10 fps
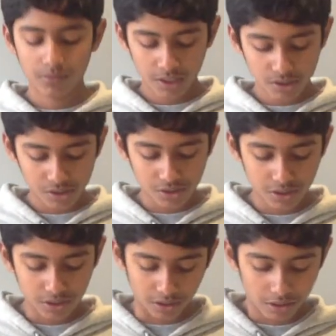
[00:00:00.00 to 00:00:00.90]
This just
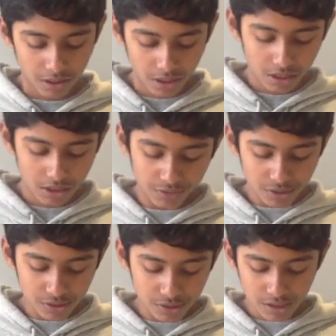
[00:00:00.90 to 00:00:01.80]
in.
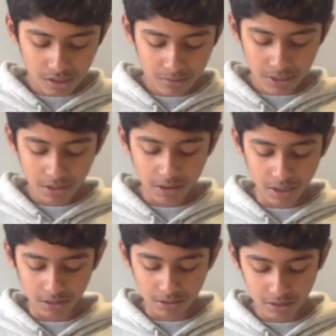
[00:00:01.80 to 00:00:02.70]
Diversity is many
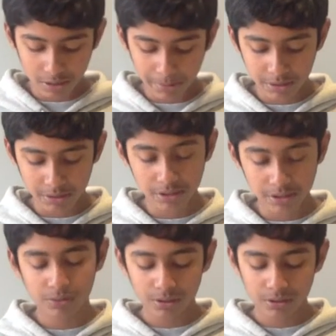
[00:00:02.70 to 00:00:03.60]
things. It means
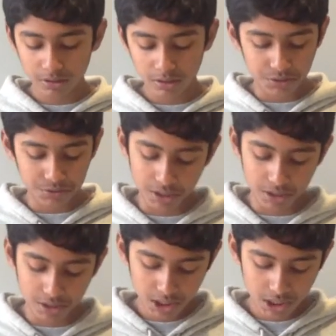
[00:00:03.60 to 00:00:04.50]
different,
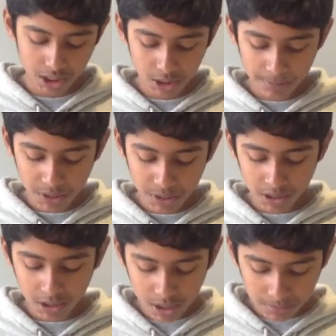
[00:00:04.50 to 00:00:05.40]
unique. Being
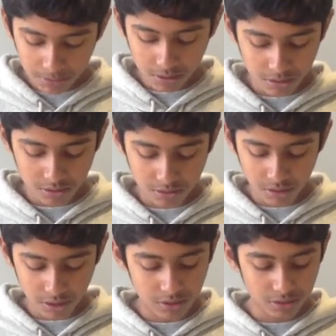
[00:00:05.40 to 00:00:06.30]
adapted to your
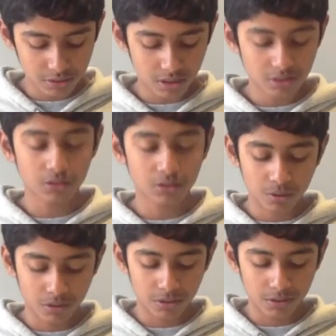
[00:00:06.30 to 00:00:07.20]
surroundings is also
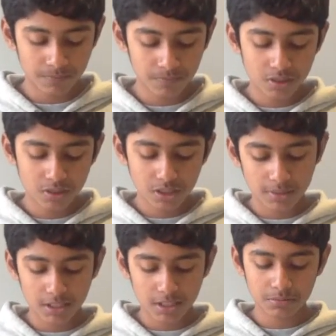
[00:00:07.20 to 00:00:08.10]
important. Some
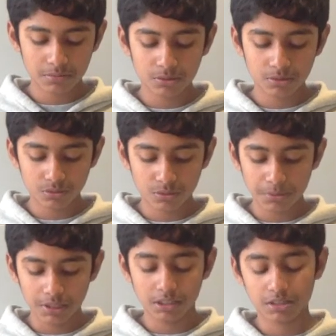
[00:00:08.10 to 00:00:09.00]
examples would
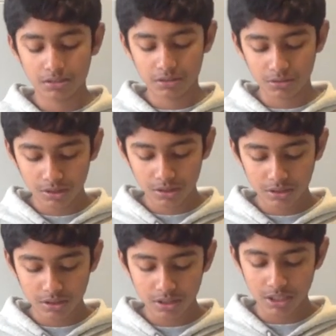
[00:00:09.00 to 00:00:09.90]
be storage
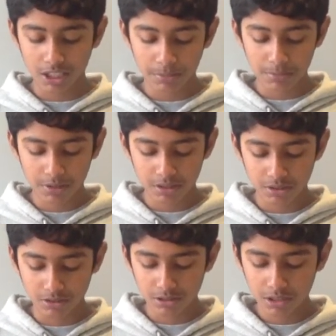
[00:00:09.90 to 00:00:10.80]

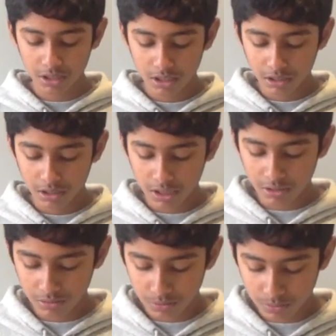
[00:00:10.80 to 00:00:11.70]
adaptations.
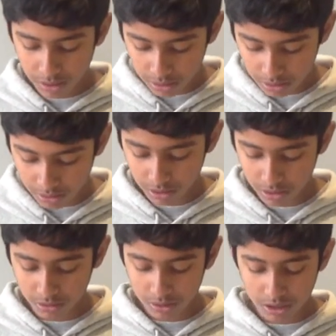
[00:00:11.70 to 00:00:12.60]
There's where an
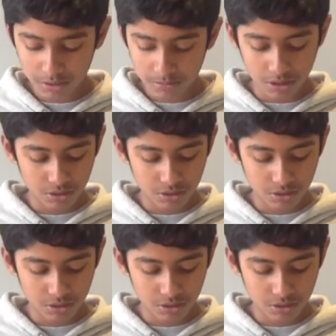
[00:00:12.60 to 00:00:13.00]
organism can